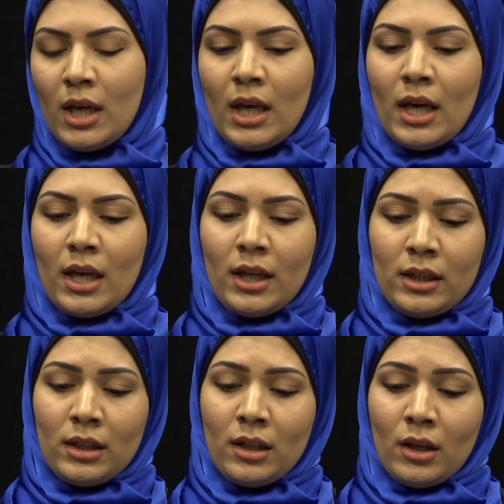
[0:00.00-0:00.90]

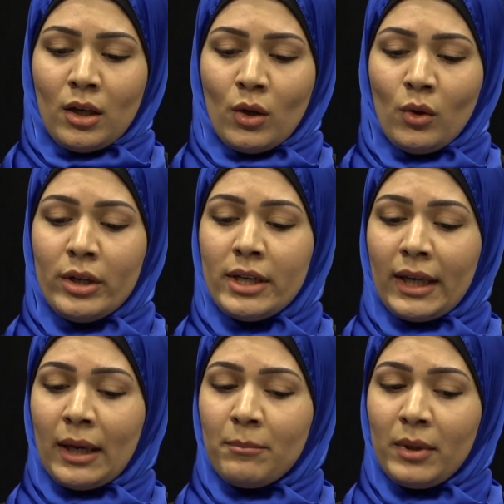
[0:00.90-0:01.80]
and or
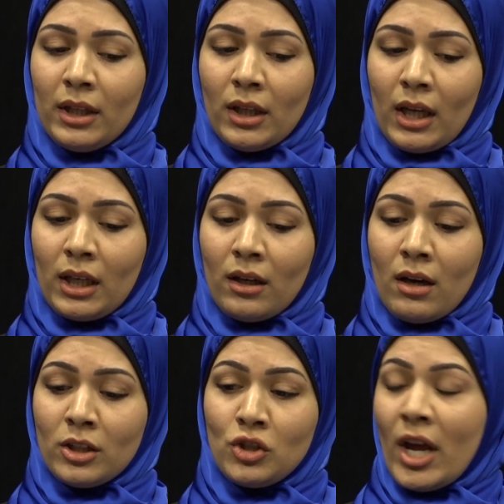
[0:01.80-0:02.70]
it can be like
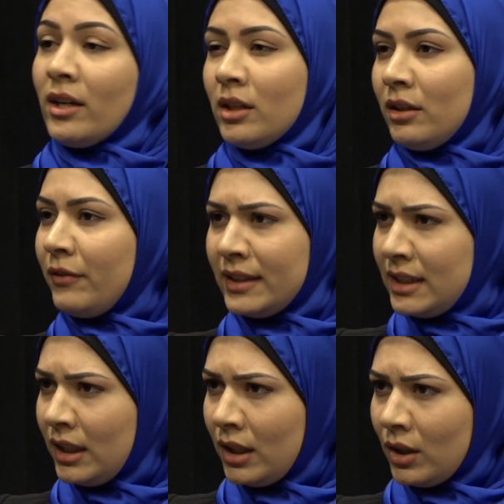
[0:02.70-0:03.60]
general
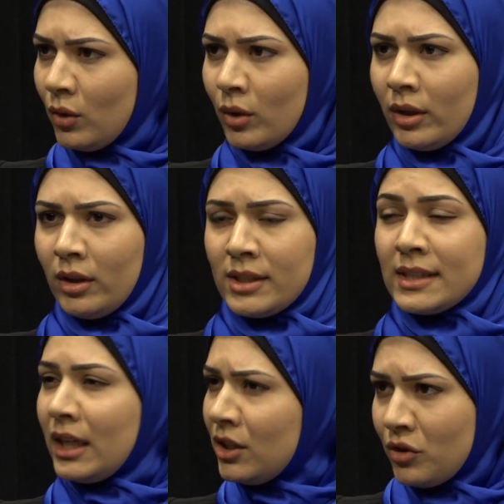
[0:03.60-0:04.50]
fatigue or
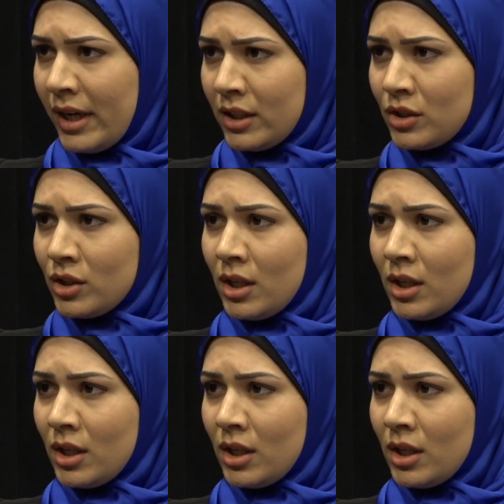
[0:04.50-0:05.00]
skin rash.